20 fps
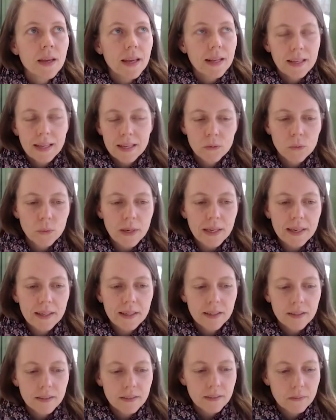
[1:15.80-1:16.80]
and then
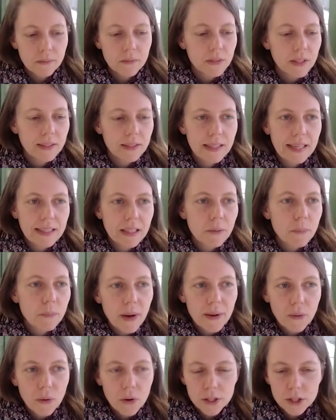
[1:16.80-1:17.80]
really synthetic
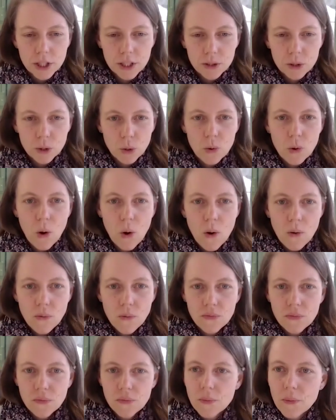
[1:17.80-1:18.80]
biology took
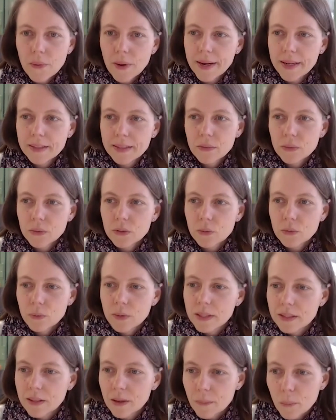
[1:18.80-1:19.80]
off, right? It was
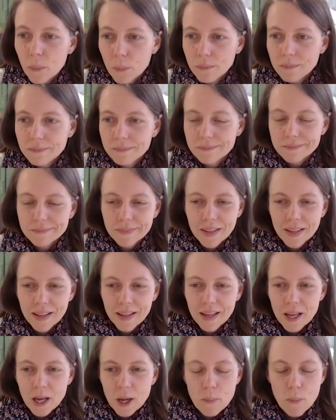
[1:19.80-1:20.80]
with the
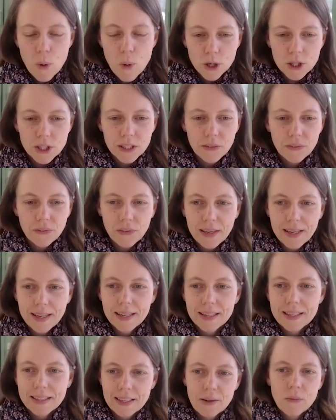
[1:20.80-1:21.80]
merging
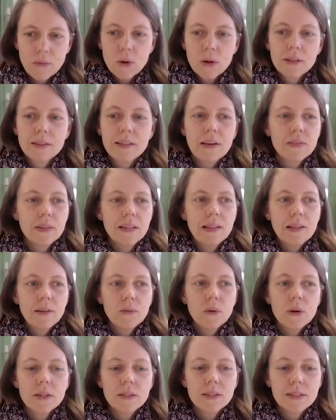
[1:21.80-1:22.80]
field and I want definitely
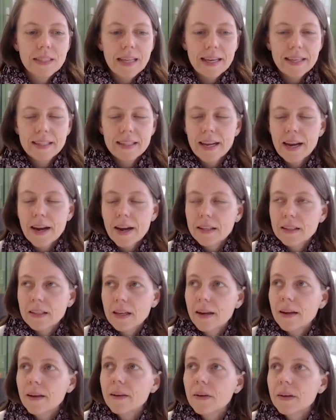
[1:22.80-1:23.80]
want to stay there. And
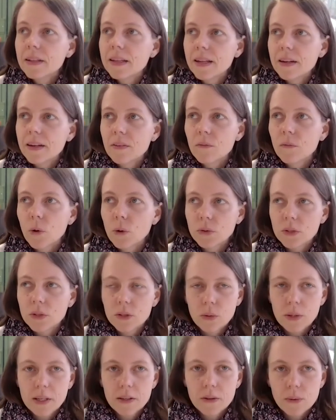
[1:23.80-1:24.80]
I then
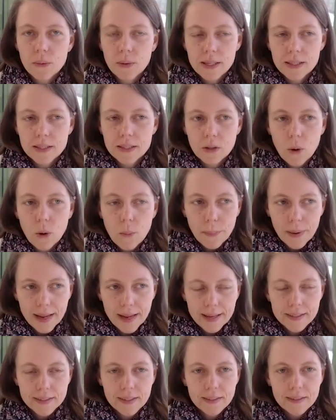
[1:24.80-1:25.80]
wanted to increase
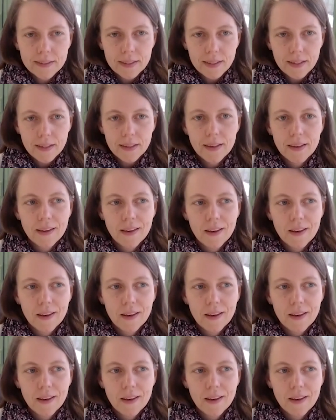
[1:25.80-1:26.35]
complexity,